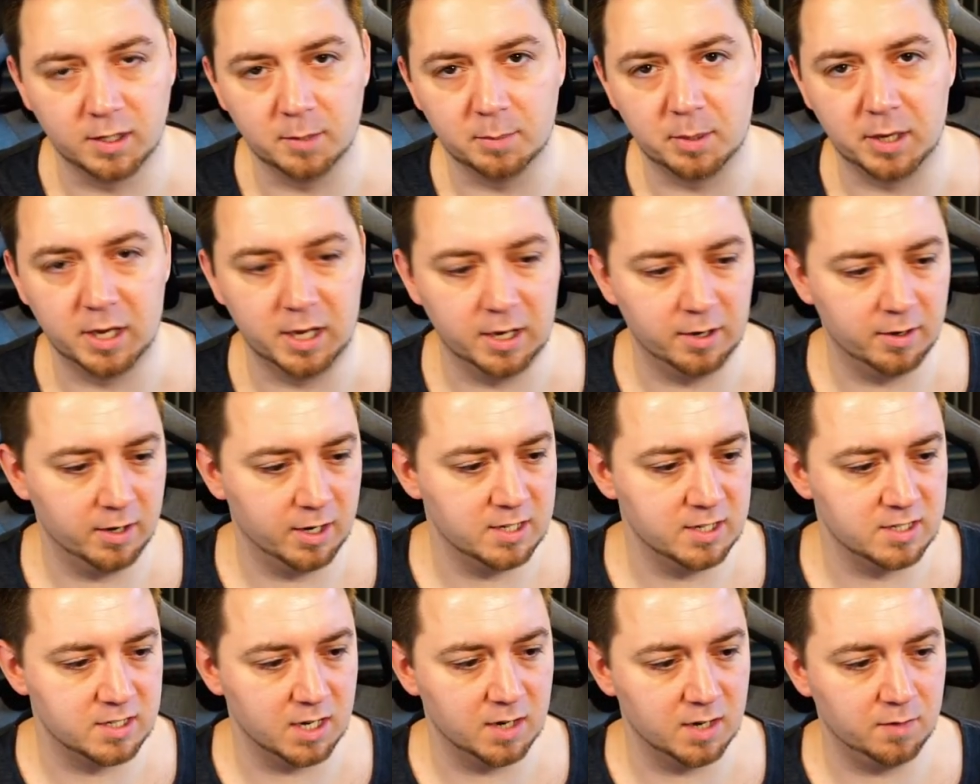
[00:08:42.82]
here
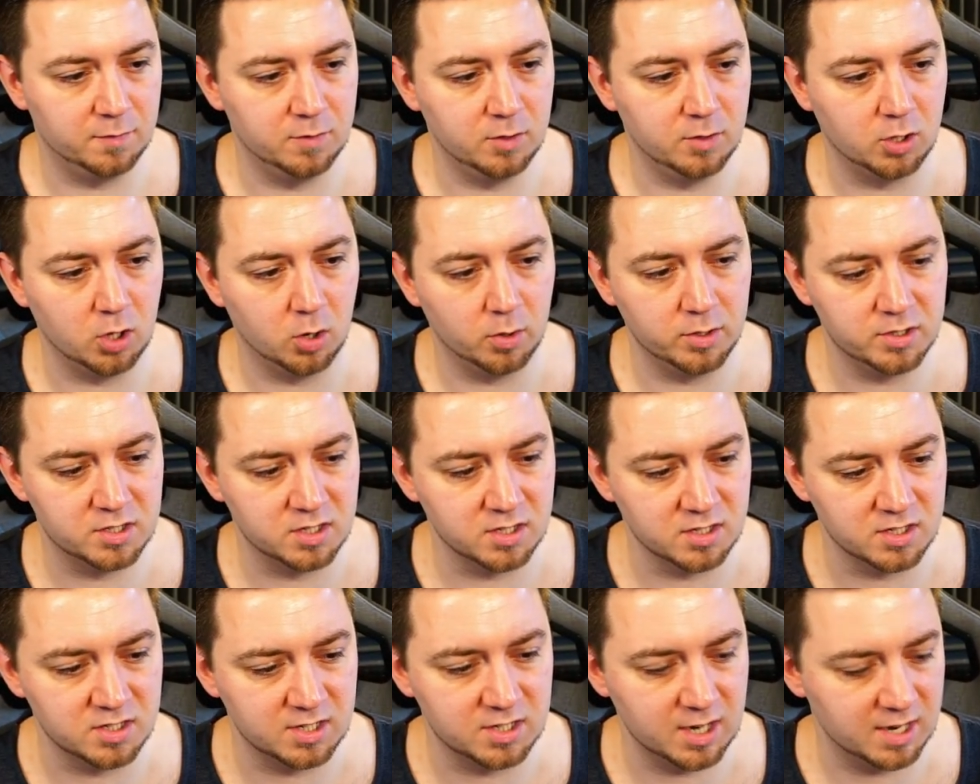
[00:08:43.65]
is if you go into
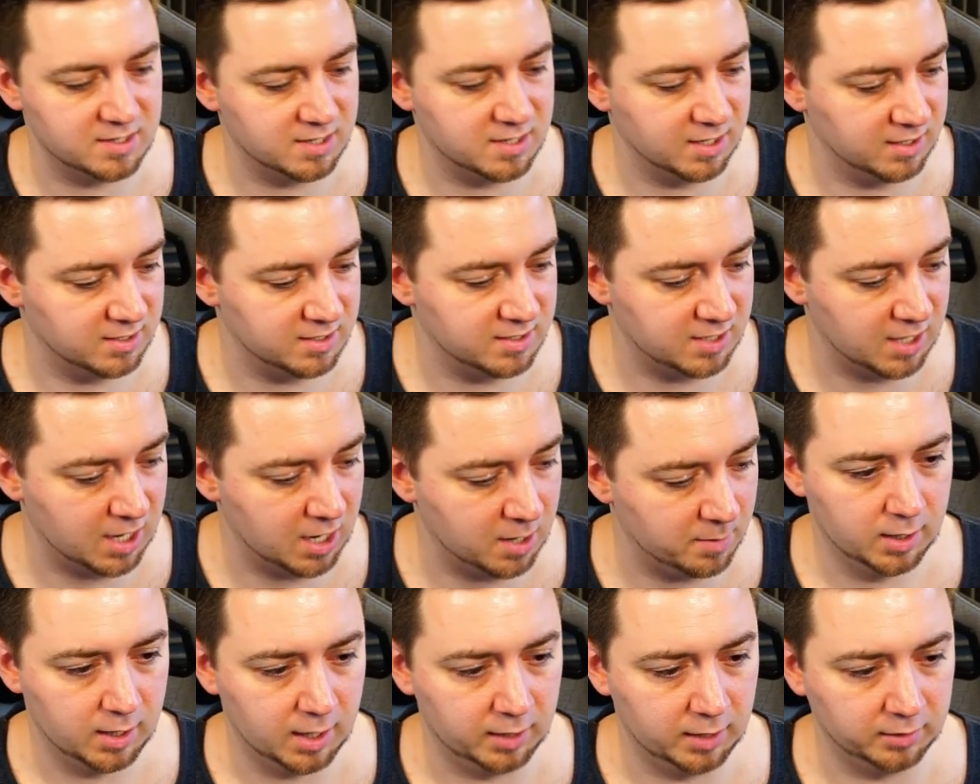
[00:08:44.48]
the settings
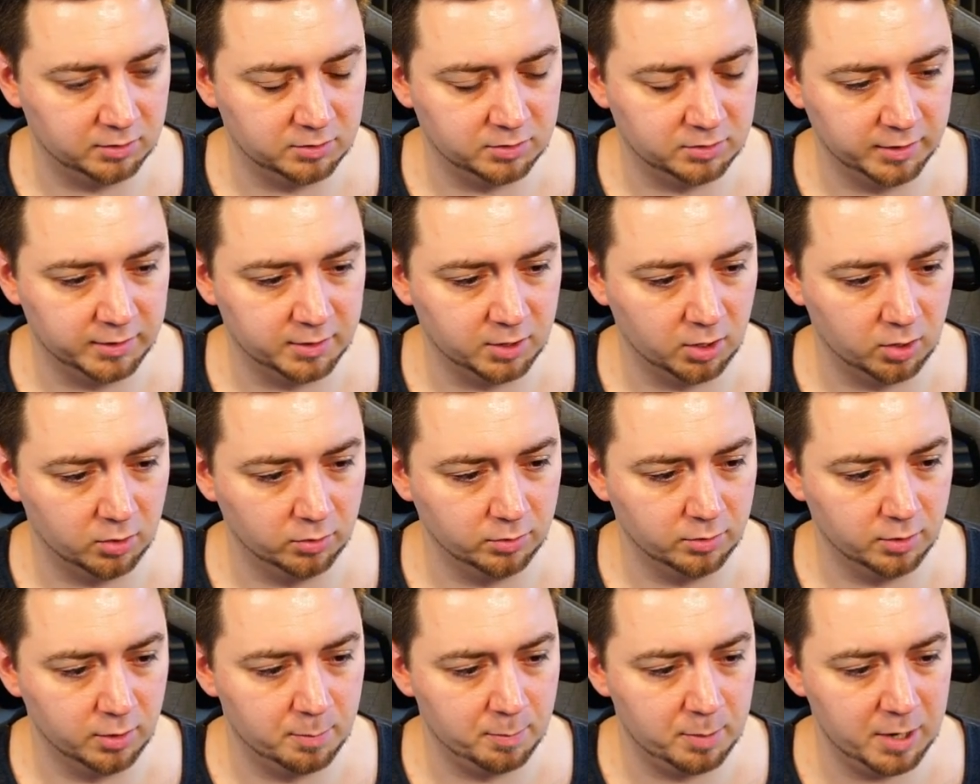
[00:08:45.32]
tab and click
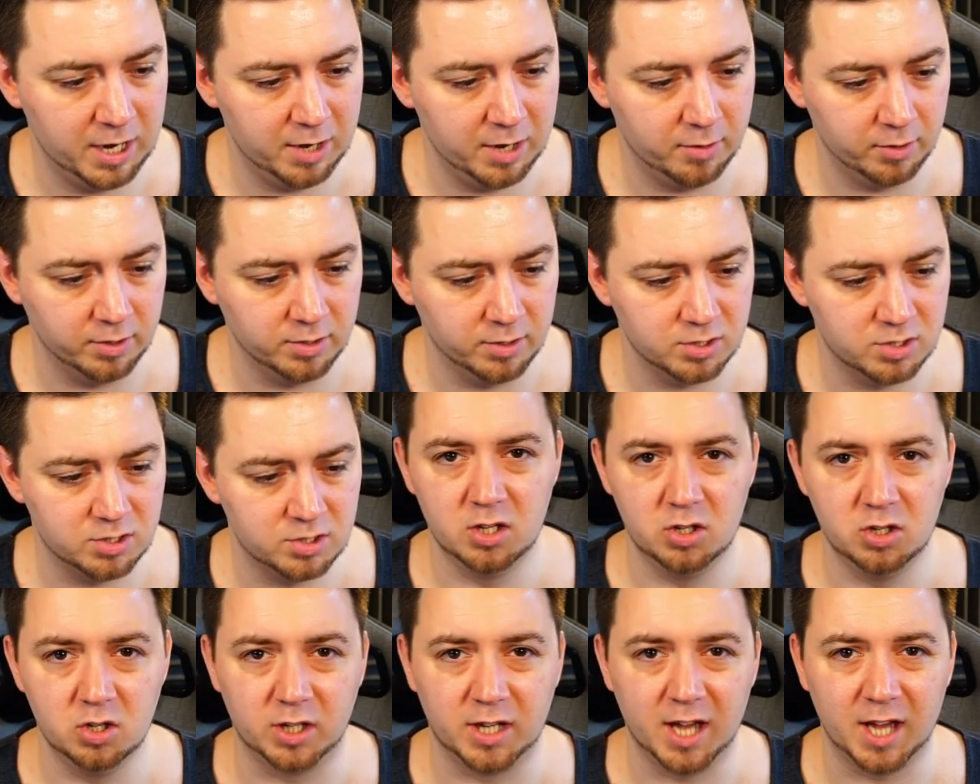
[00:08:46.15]
on
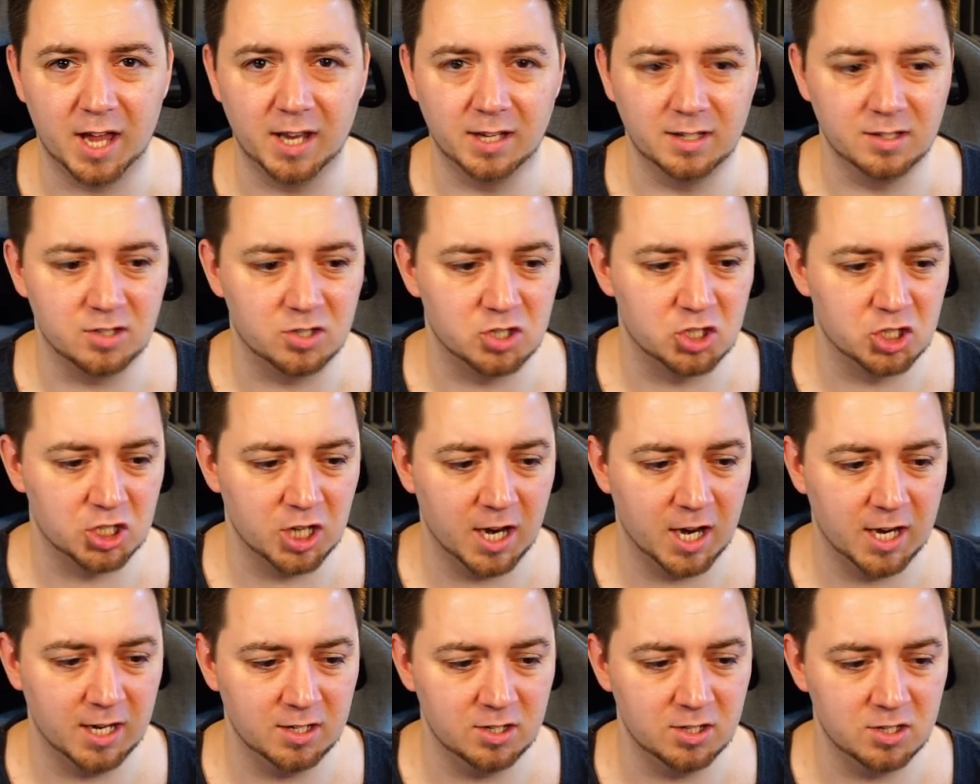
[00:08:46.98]
appearance, you can
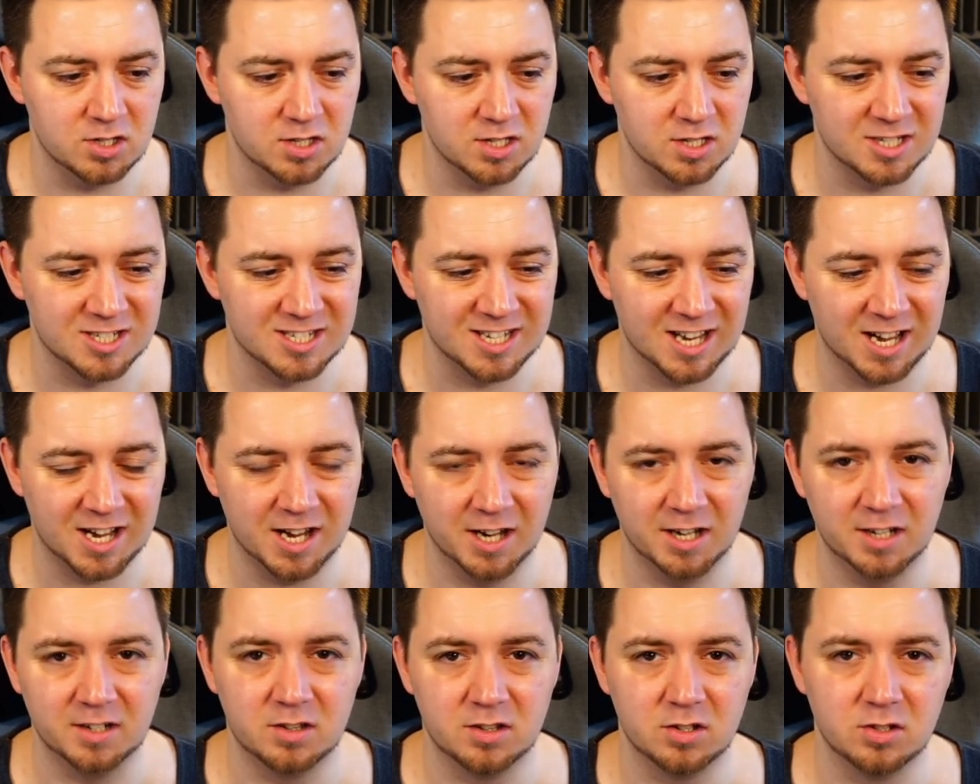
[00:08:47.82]
change the
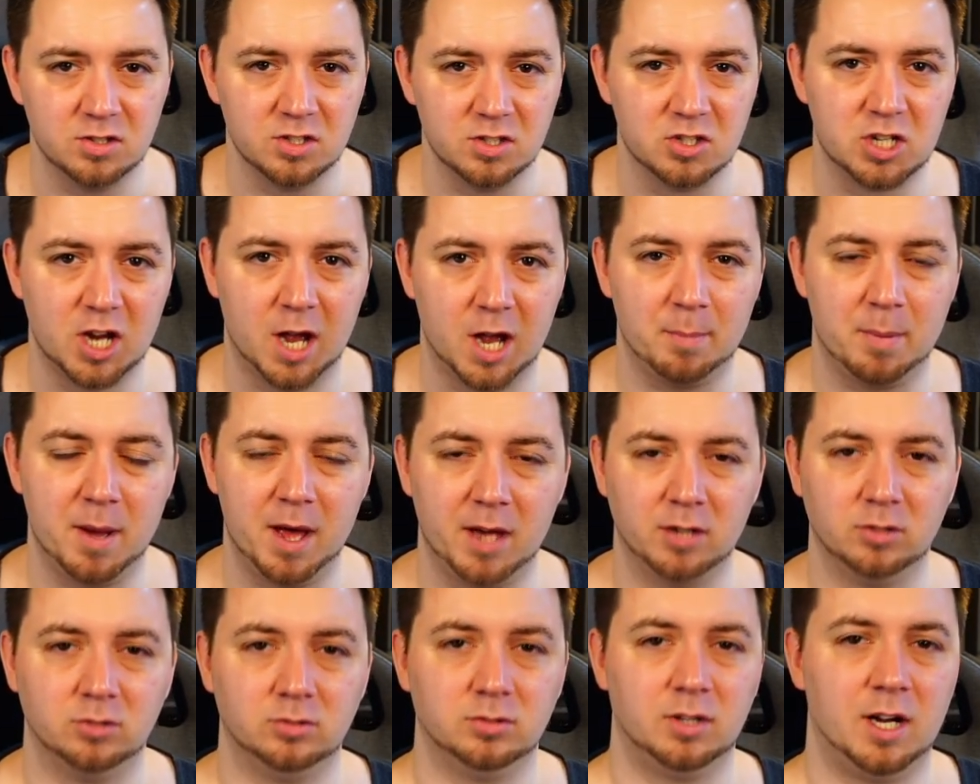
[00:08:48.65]
side that the chat
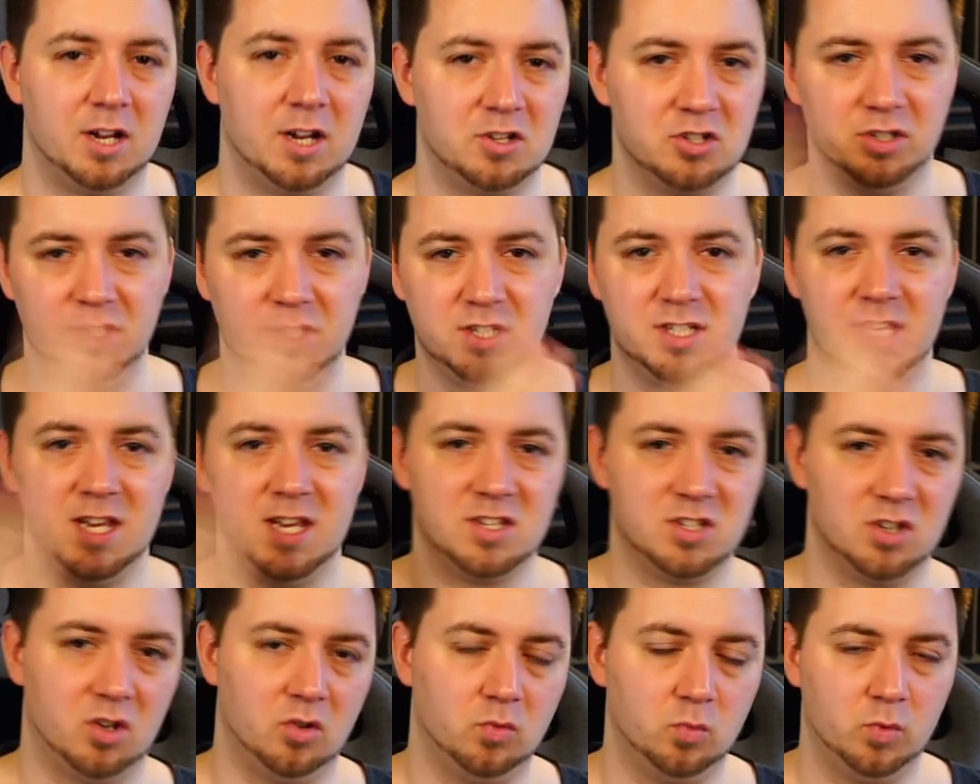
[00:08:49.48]
panel actually
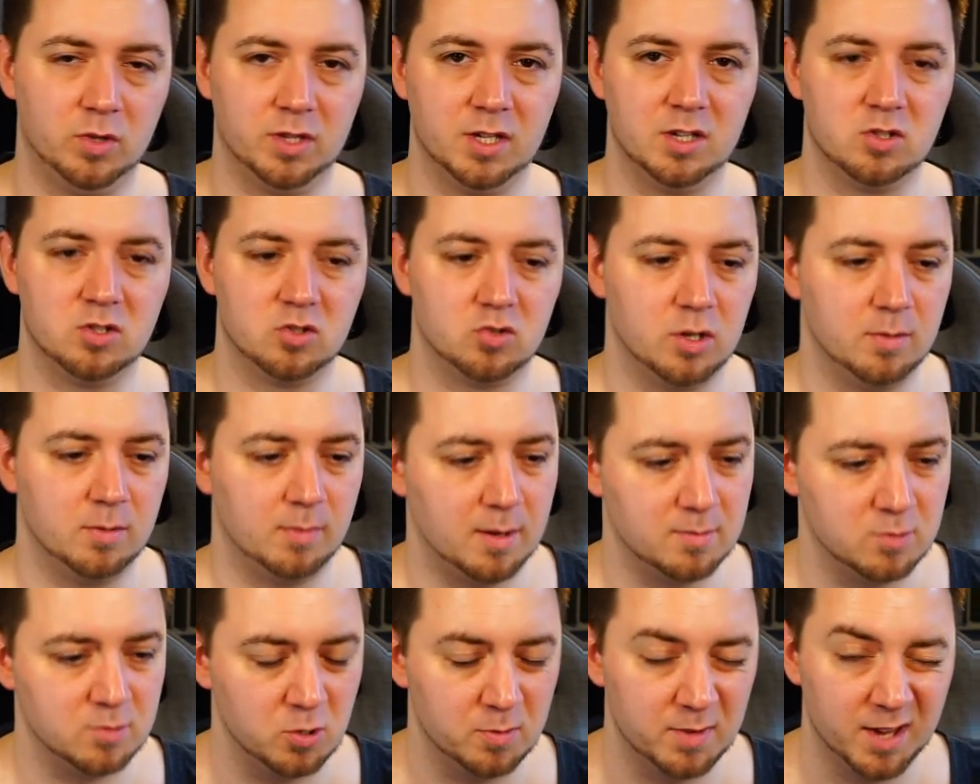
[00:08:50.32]
sits on within
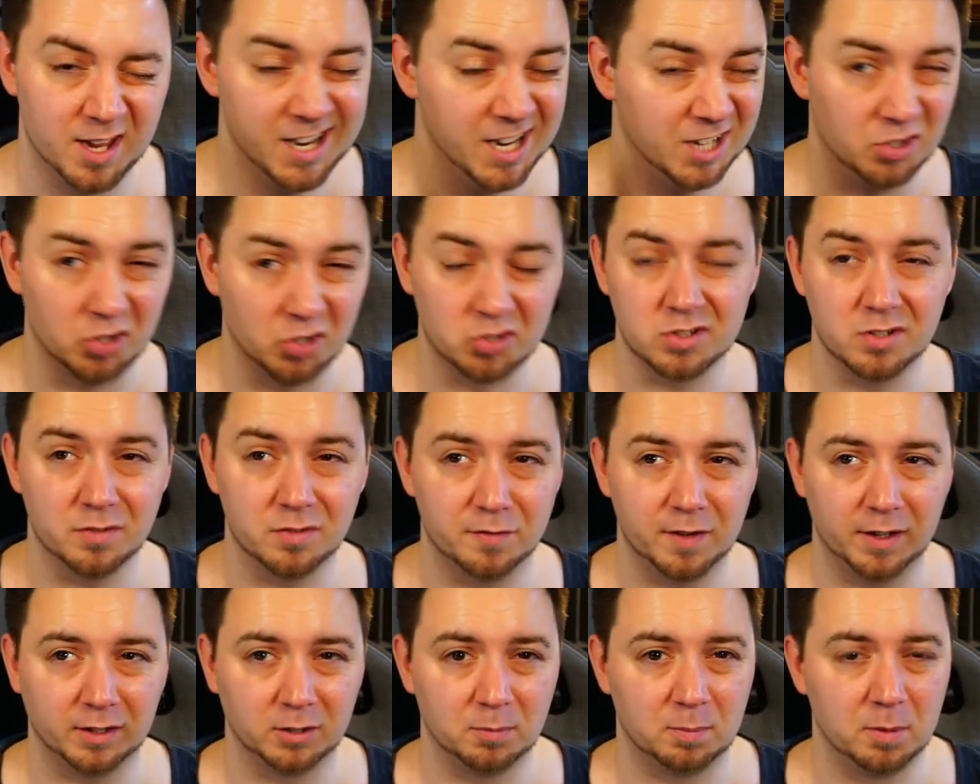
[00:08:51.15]
Streamlabs OBS. It doesn't
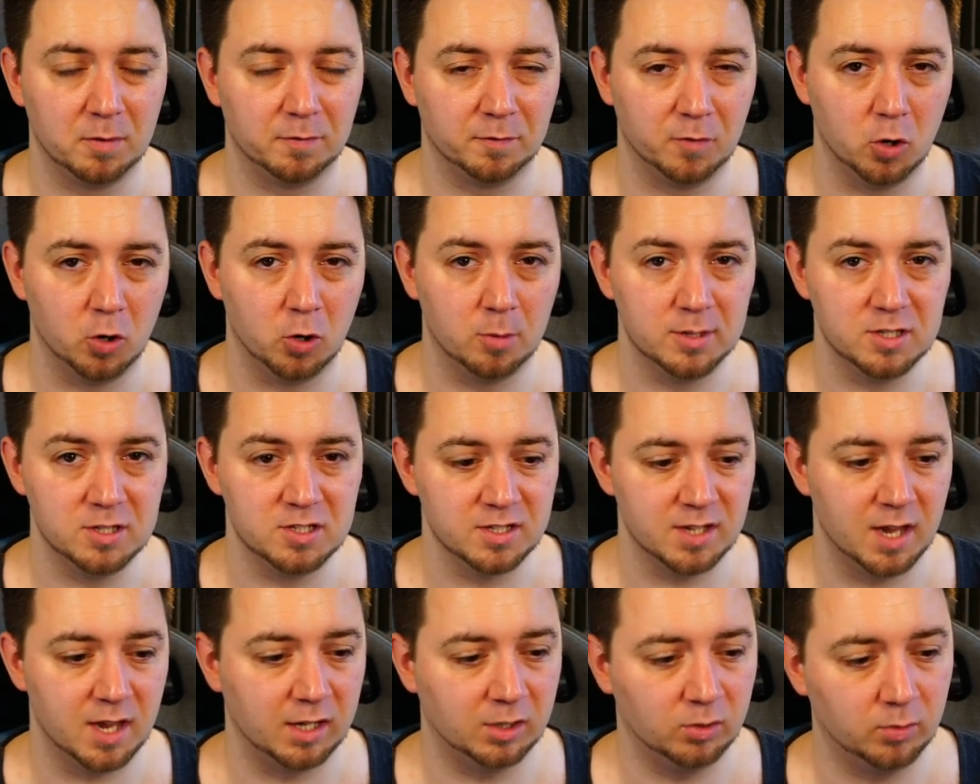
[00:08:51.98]
affect the performance
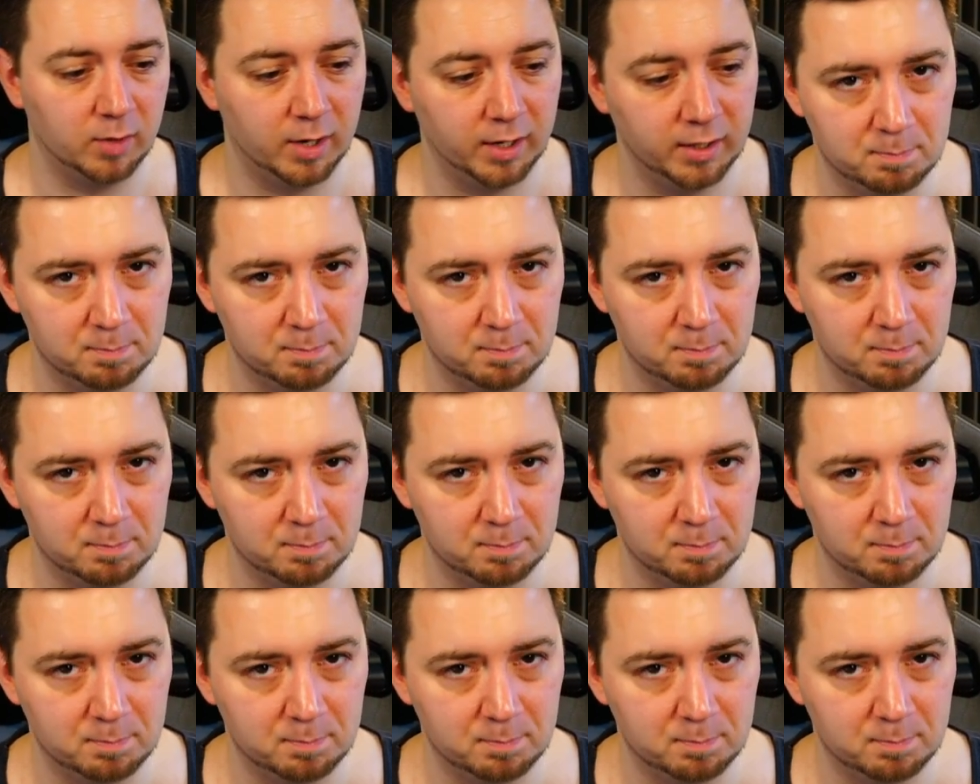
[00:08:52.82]
in any way,